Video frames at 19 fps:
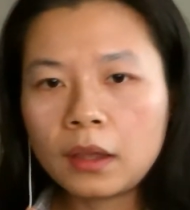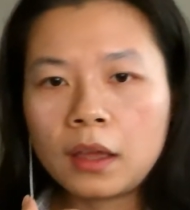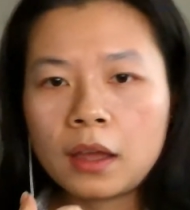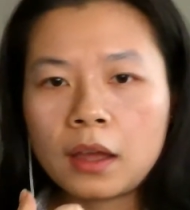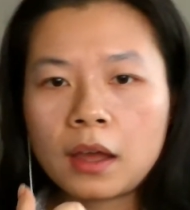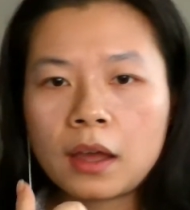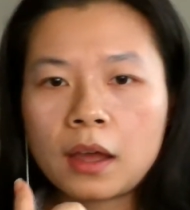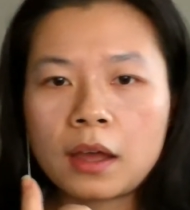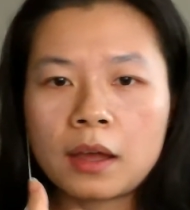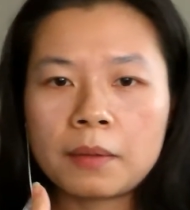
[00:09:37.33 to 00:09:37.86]

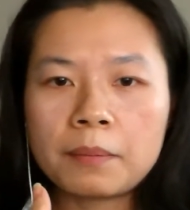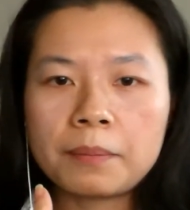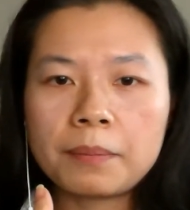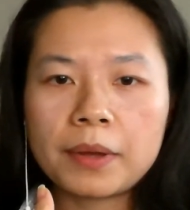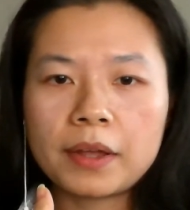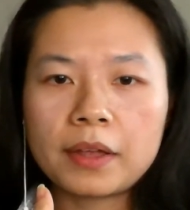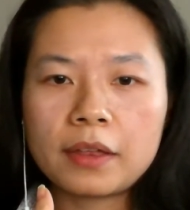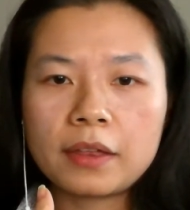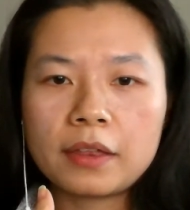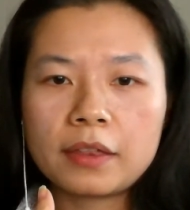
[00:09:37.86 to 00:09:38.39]

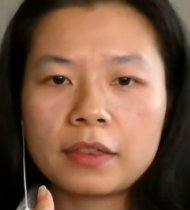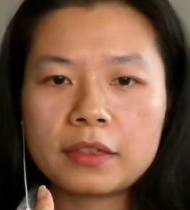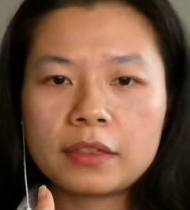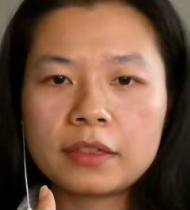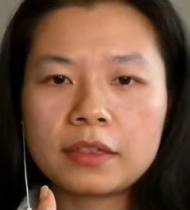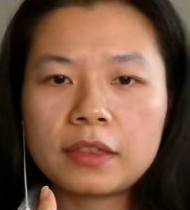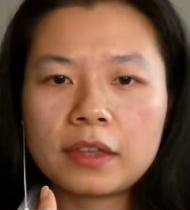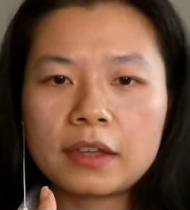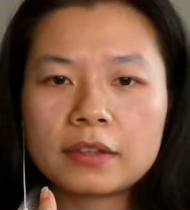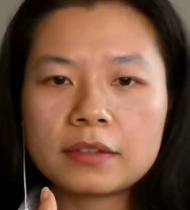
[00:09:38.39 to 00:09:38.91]
But
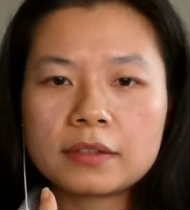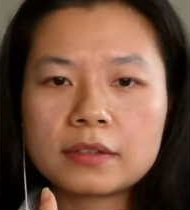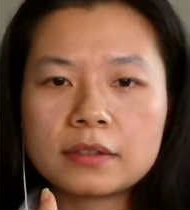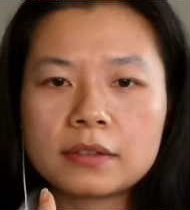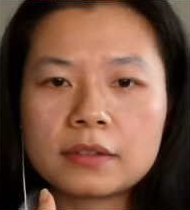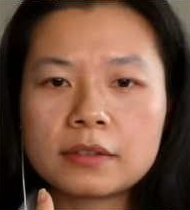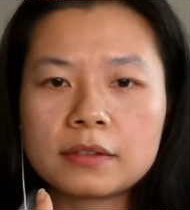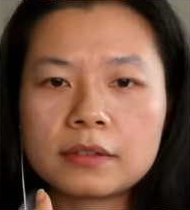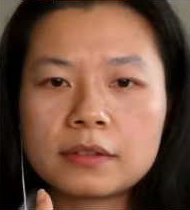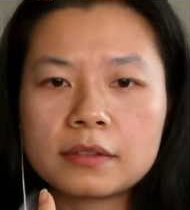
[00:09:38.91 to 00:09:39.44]
this,
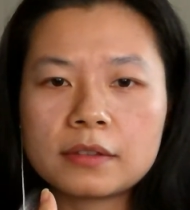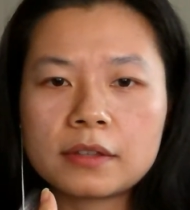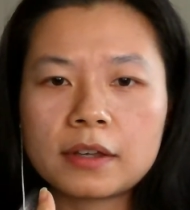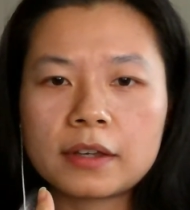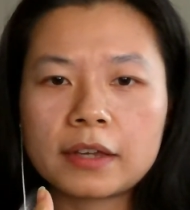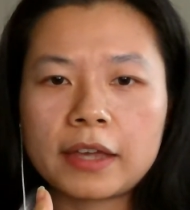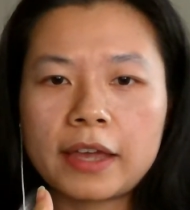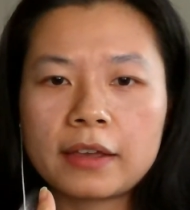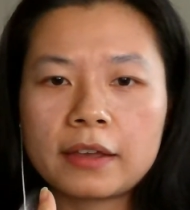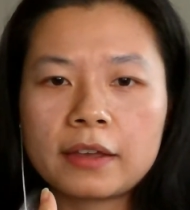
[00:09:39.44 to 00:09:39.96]

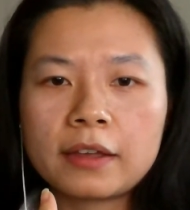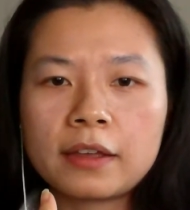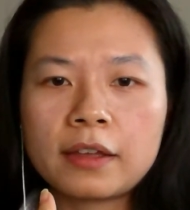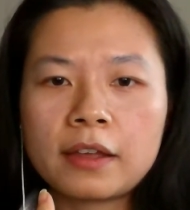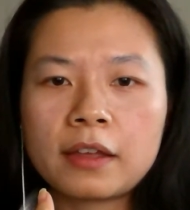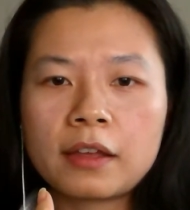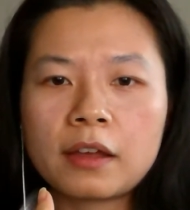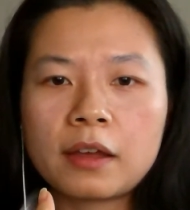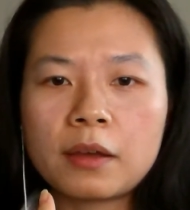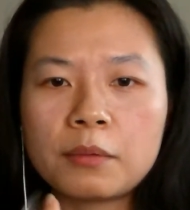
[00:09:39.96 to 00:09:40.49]
again,
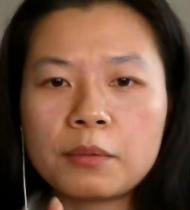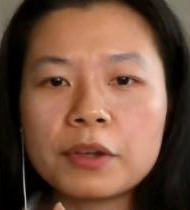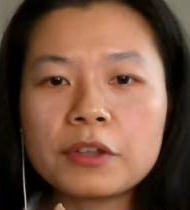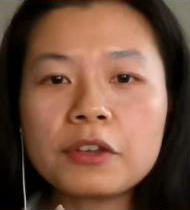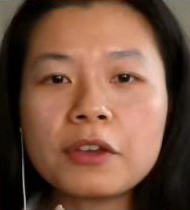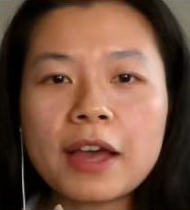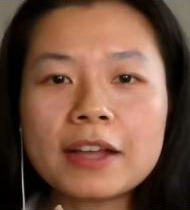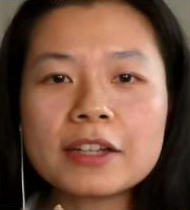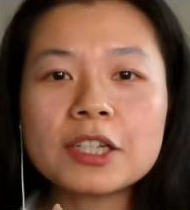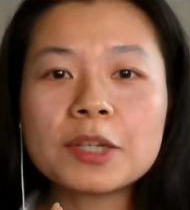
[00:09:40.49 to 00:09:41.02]
when you
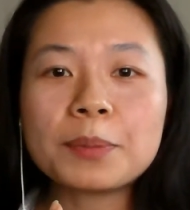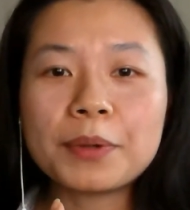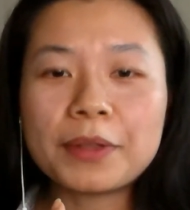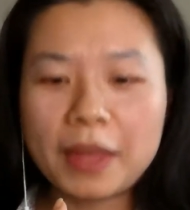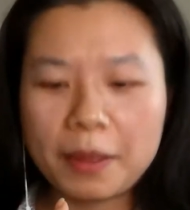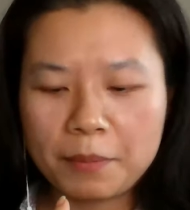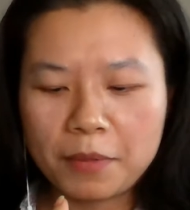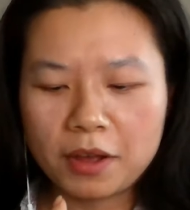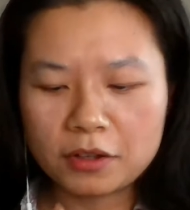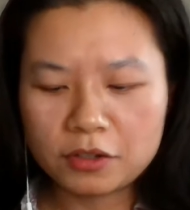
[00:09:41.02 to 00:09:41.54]
actually put
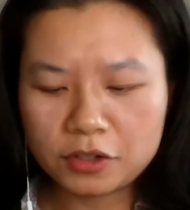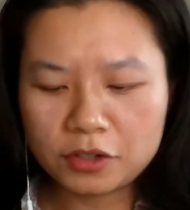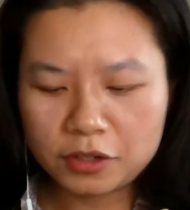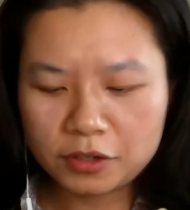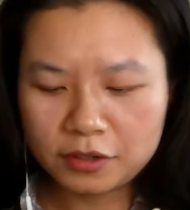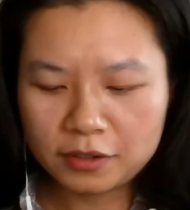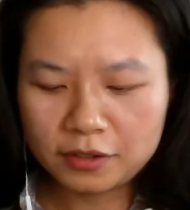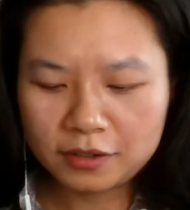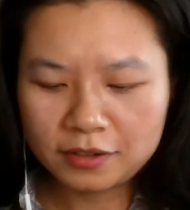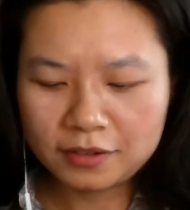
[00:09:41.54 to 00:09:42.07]
that much
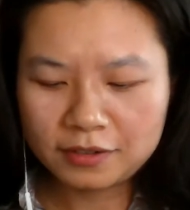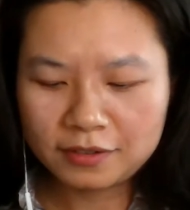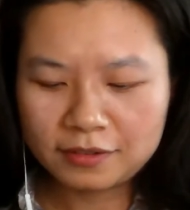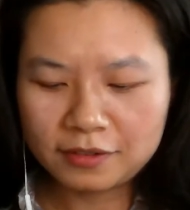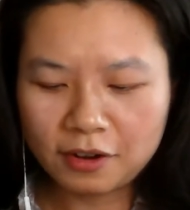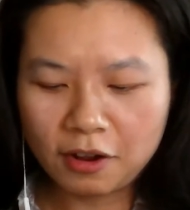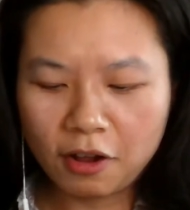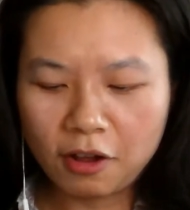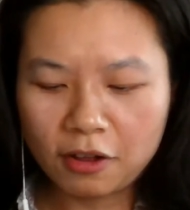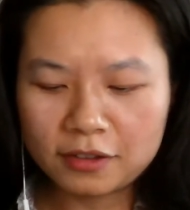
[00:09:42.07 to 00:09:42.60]

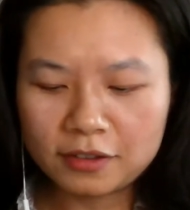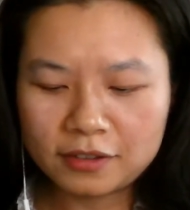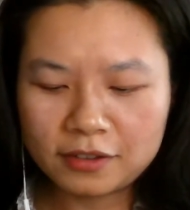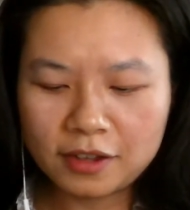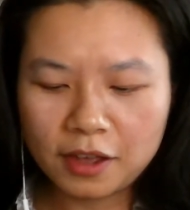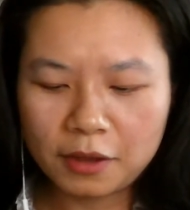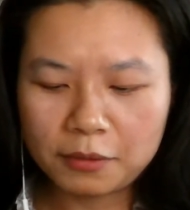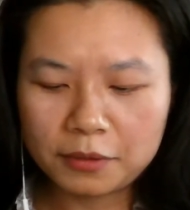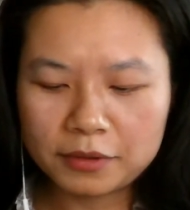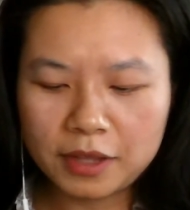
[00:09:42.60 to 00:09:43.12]
on,
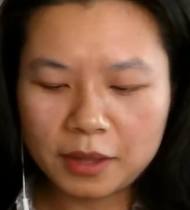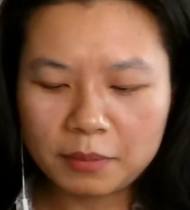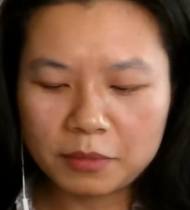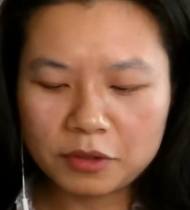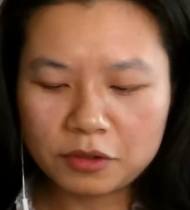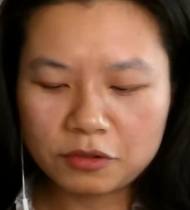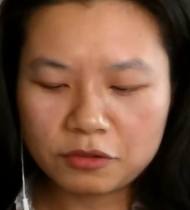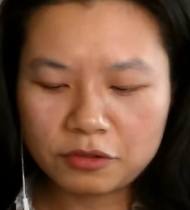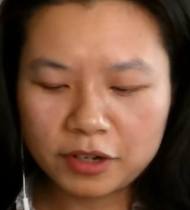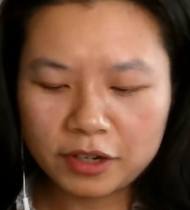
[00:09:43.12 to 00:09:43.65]
I will
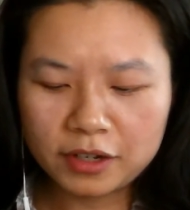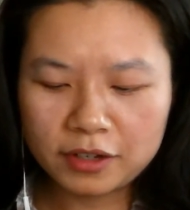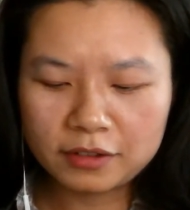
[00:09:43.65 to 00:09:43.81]
demonstrate.